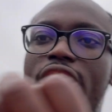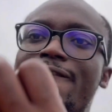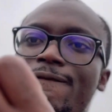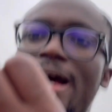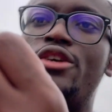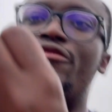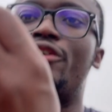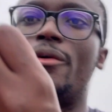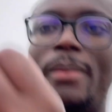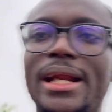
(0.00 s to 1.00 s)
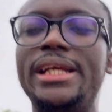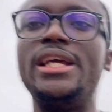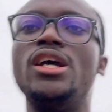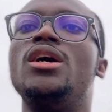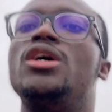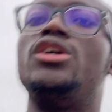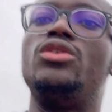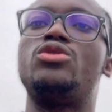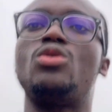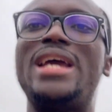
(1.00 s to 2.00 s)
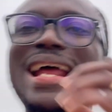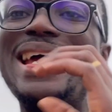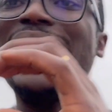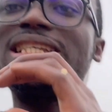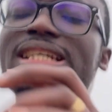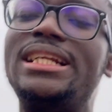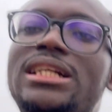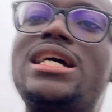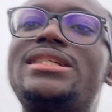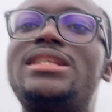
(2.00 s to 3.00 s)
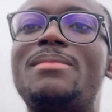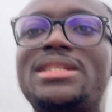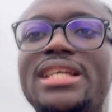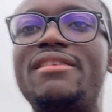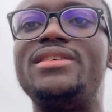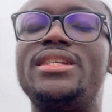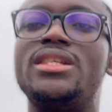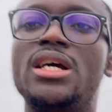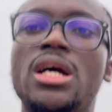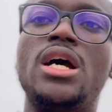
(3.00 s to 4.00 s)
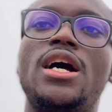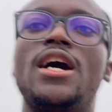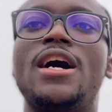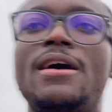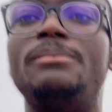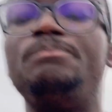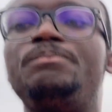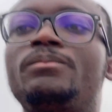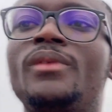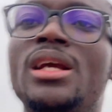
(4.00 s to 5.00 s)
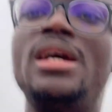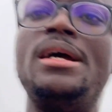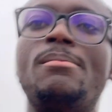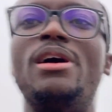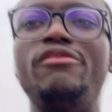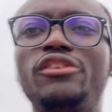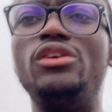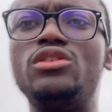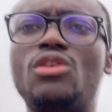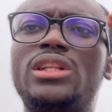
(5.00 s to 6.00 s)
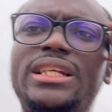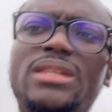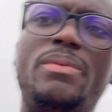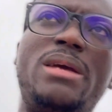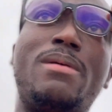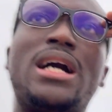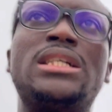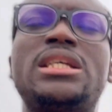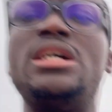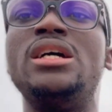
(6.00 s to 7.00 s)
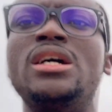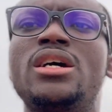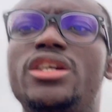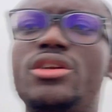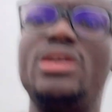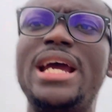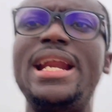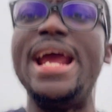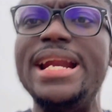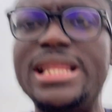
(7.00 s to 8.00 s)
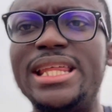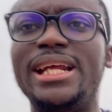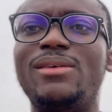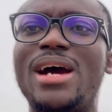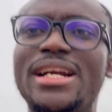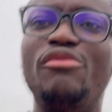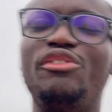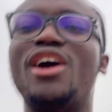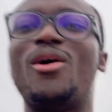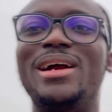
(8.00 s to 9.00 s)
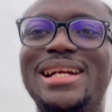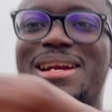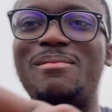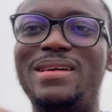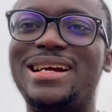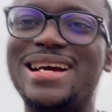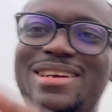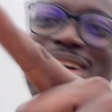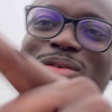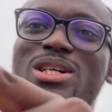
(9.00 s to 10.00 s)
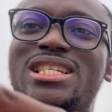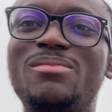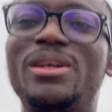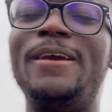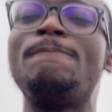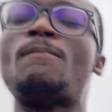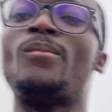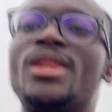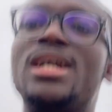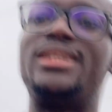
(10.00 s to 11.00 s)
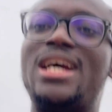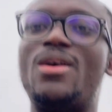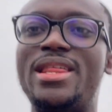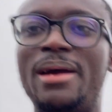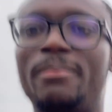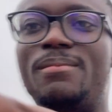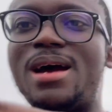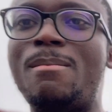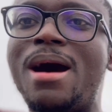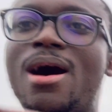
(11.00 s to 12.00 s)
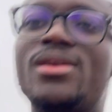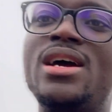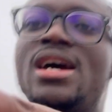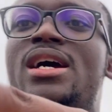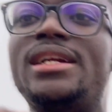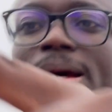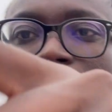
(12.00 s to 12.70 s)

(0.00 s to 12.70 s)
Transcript: you get value for your money, you also get excellent customer service. But if you use all these big banks, you don't get anything, right? If you're already in America and you are watching me, tell them about the